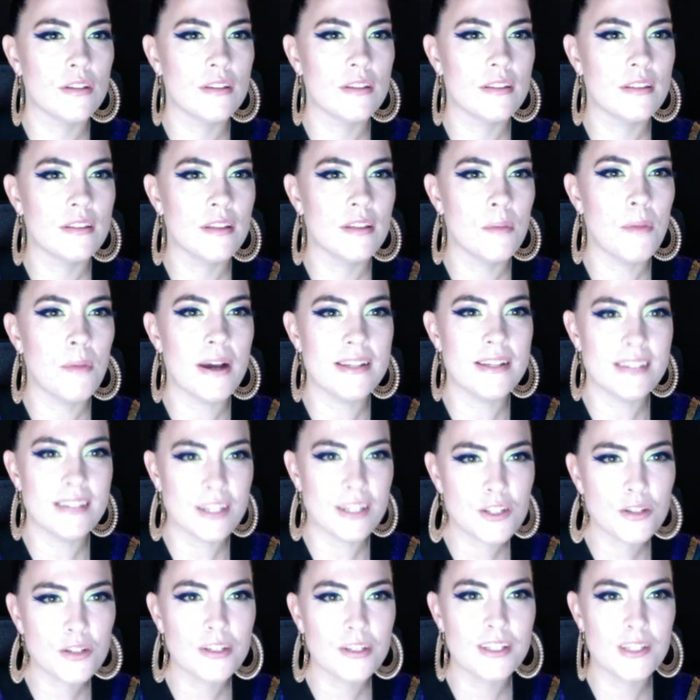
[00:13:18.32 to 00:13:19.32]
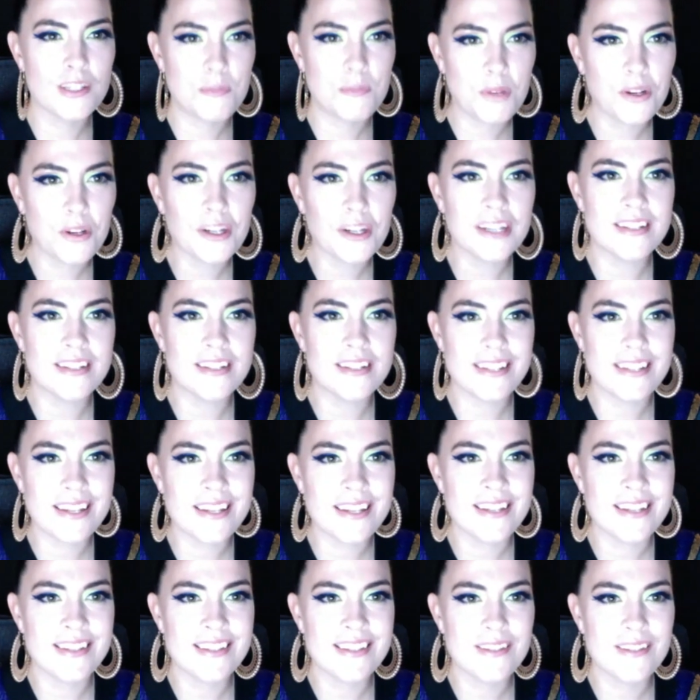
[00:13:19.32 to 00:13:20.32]
the bisexual experience
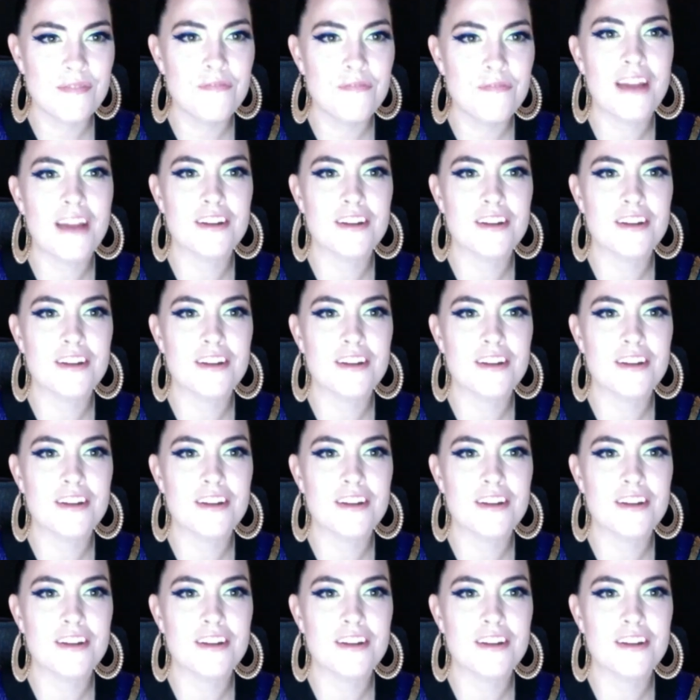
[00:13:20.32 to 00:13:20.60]
is